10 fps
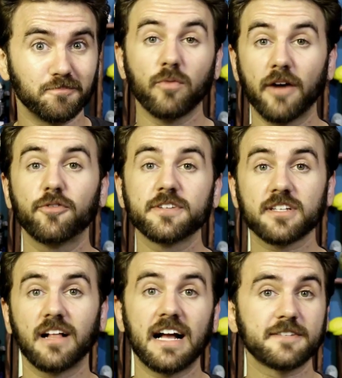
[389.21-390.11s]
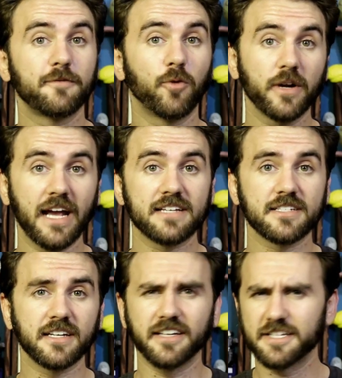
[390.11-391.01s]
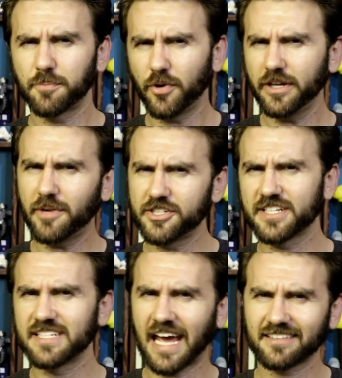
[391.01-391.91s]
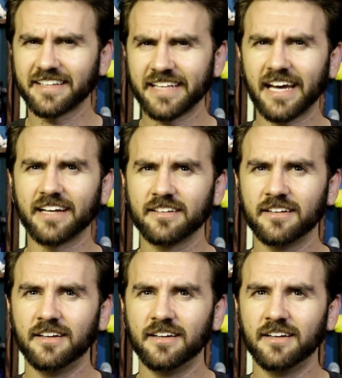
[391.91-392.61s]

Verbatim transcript: reference class forecasting is pretty much exactly that.